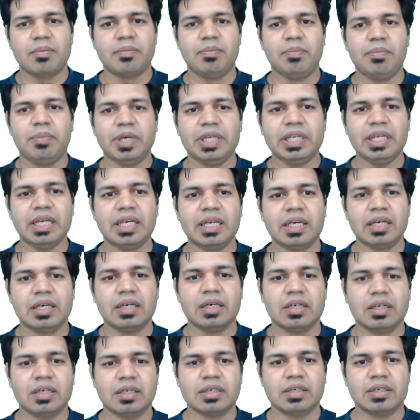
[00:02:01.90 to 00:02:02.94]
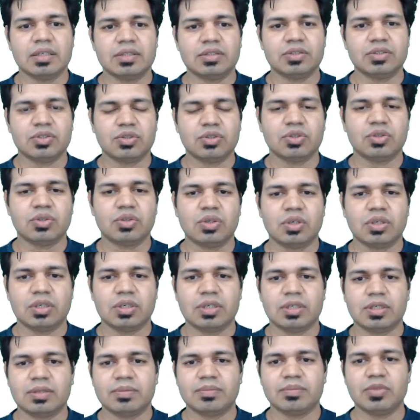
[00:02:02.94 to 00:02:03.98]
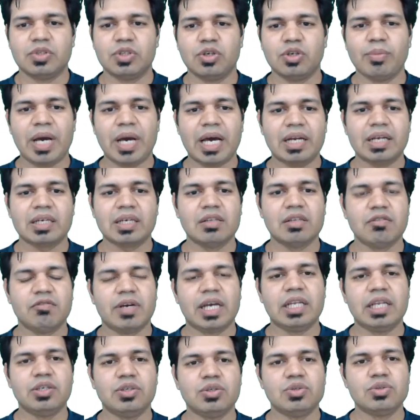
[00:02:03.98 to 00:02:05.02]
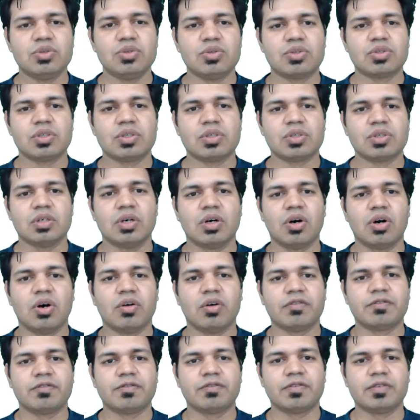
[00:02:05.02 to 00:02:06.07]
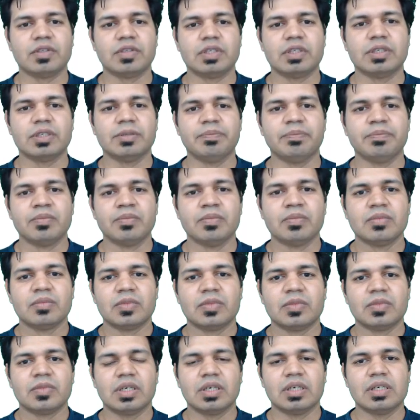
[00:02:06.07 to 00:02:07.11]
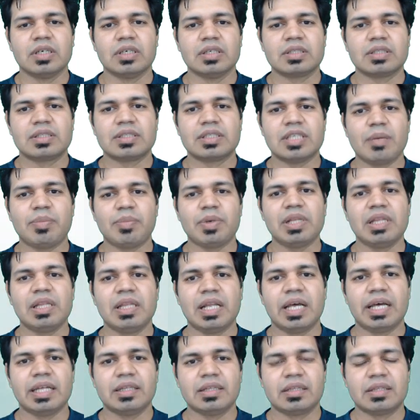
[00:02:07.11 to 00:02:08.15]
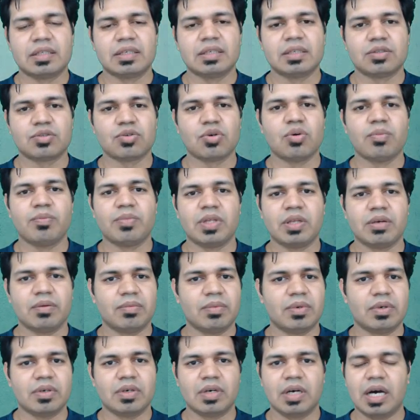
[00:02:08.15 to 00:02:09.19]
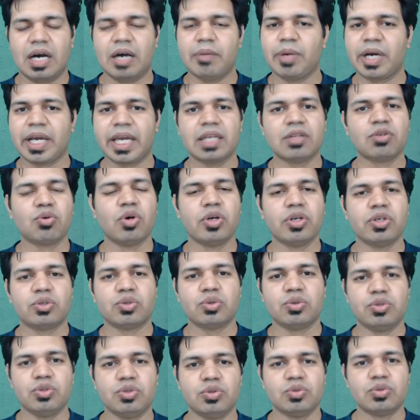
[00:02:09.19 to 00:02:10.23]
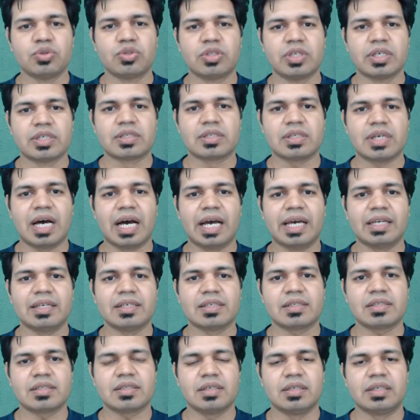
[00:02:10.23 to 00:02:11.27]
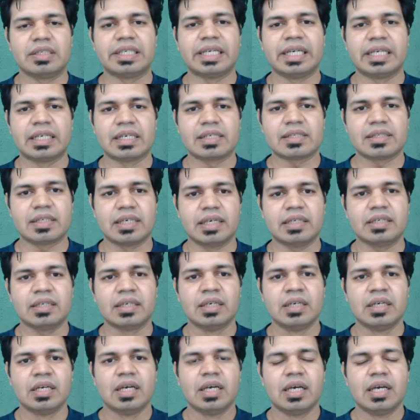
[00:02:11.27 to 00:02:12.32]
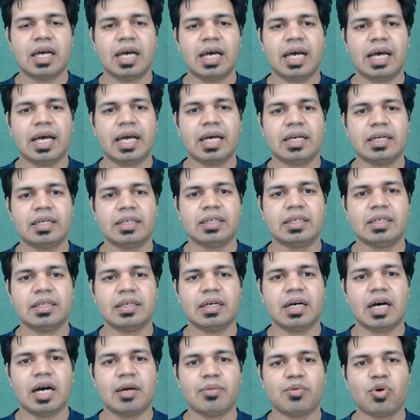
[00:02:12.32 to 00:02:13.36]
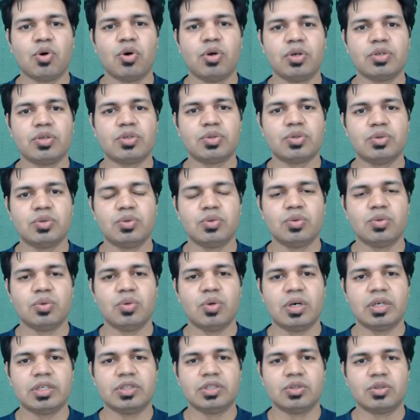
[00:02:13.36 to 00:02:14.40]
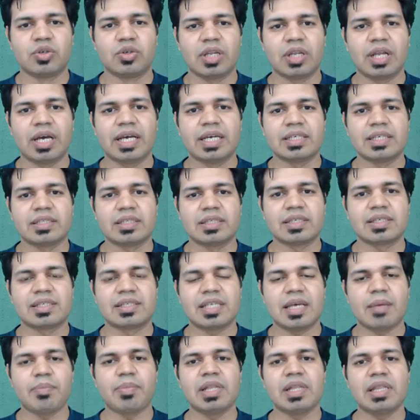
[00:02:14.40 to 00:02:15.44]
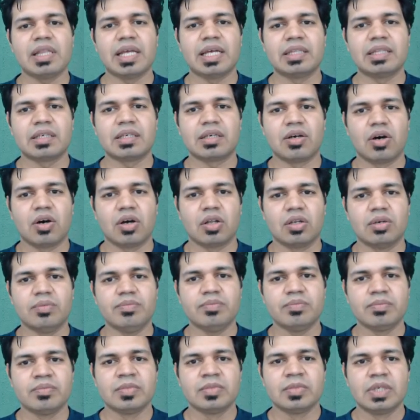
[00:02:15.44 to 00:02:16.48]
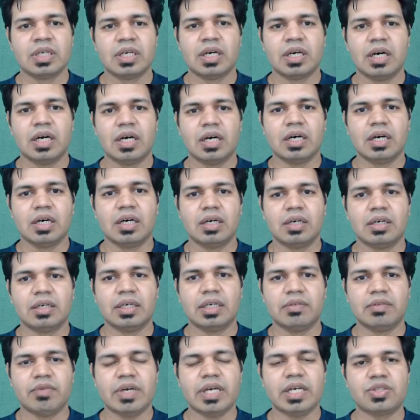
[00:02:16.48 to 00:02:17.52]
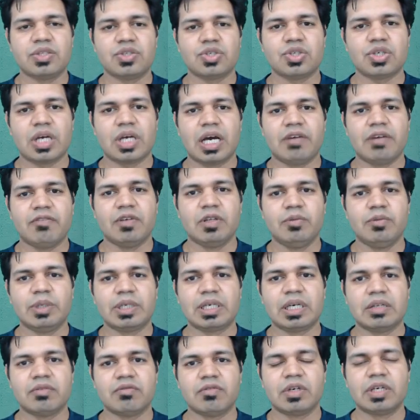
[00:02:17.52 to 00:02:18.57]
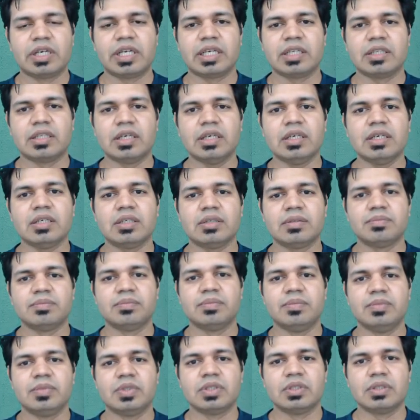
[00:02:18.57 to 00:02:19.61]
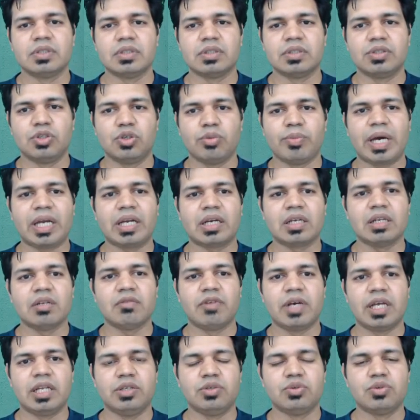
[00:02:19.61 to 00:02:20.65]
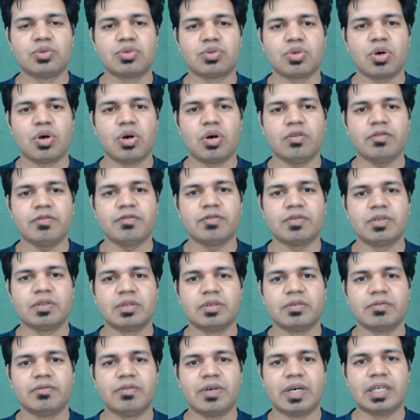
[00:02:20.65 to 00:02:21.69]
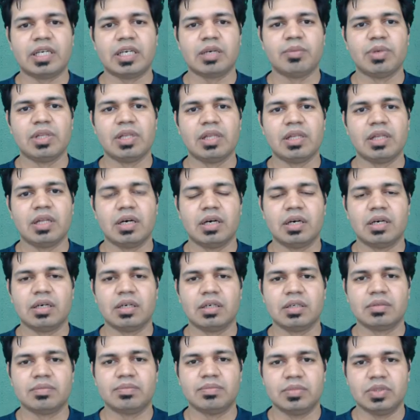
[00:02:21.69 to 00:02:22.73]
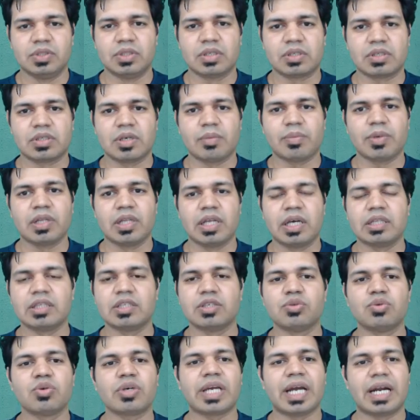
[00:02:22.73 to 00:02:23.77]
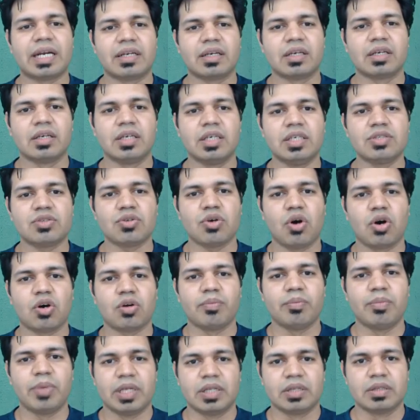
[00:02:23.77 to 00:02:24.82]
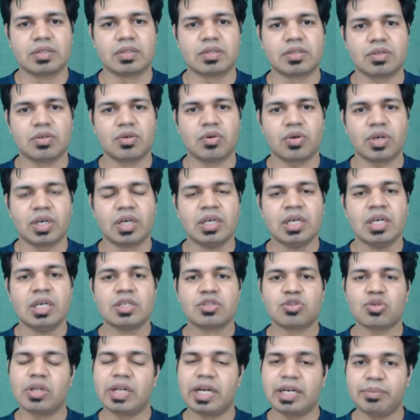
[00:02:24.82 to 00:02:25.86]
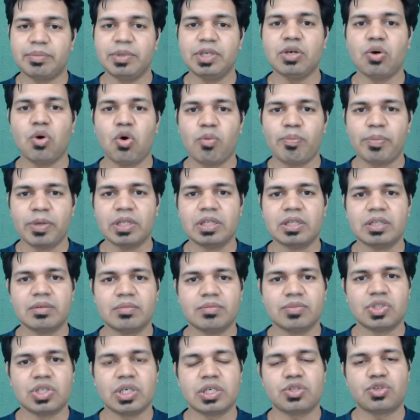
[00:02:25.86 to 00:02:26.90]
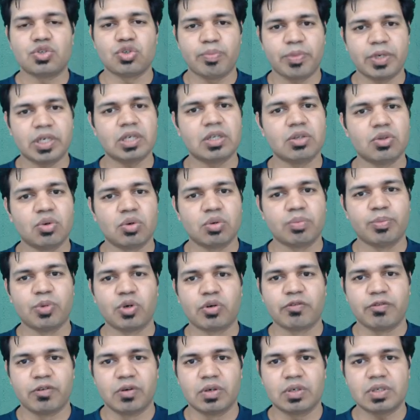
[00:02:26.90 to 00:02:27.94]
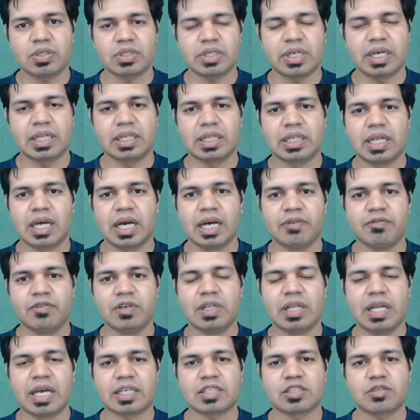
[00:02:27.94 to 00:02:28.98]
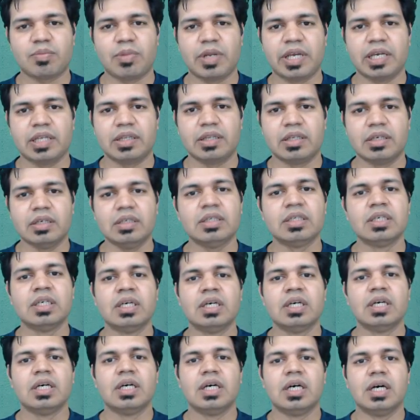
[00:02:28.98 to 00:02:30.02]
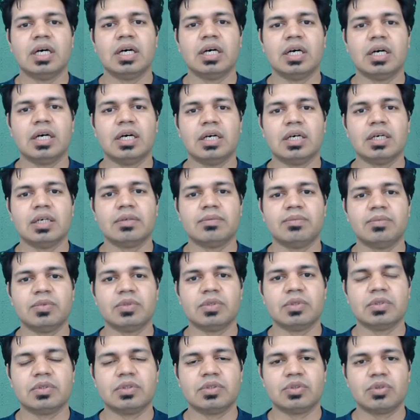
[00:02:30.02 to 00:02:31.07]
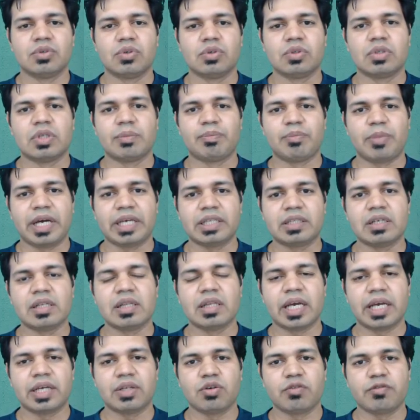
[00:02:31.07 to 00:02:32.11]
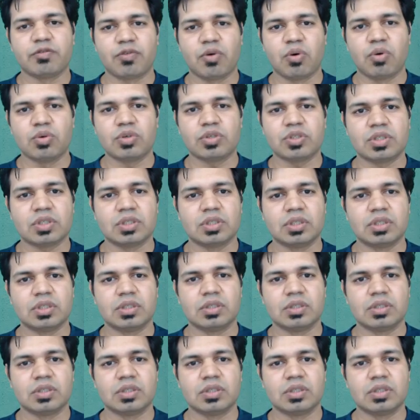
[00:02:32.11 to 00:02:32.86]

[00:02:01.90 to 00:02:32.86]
a binning, uh, you know, um, numerical values uh, of uh, uh, a sepal length. So uh, I'm again going to use this iris data set and I'm going to utilize the sepal length column uh, in which I will be converting the uh, uh, numerical values of uh, variable uh, the sepal length into categories or bins. Okay, so let me open the Jupyter notebook first, and I will explain the uh, you know the Python line of codes